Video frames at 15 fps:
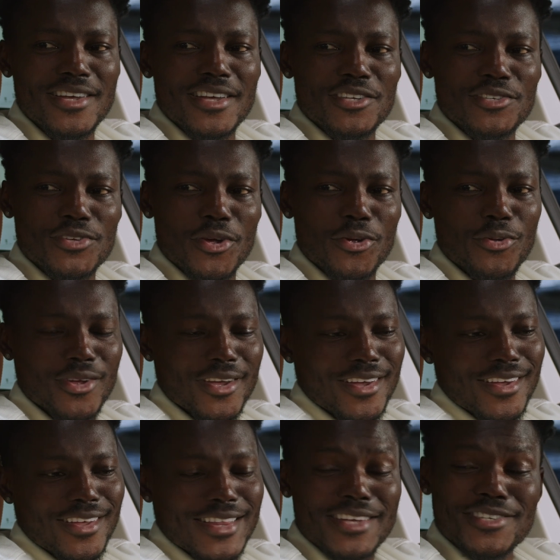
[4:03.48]
So
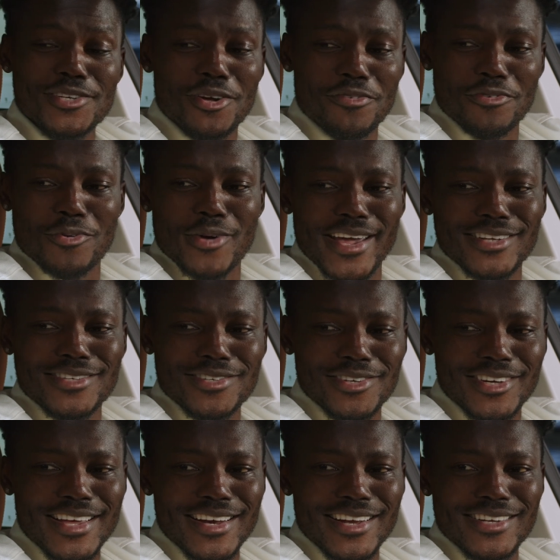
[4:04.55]
that's another way to
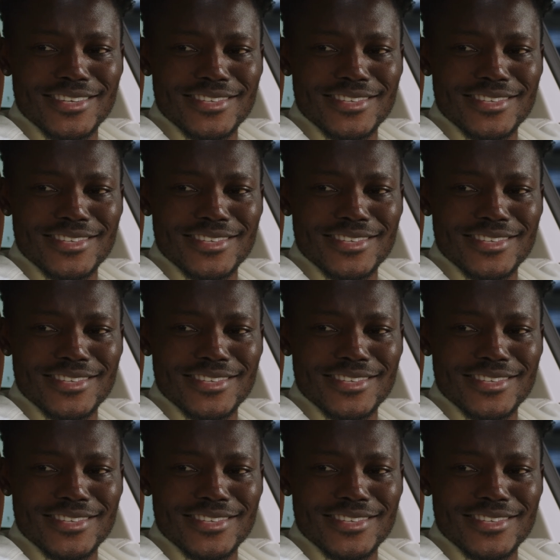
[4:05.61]
look at it.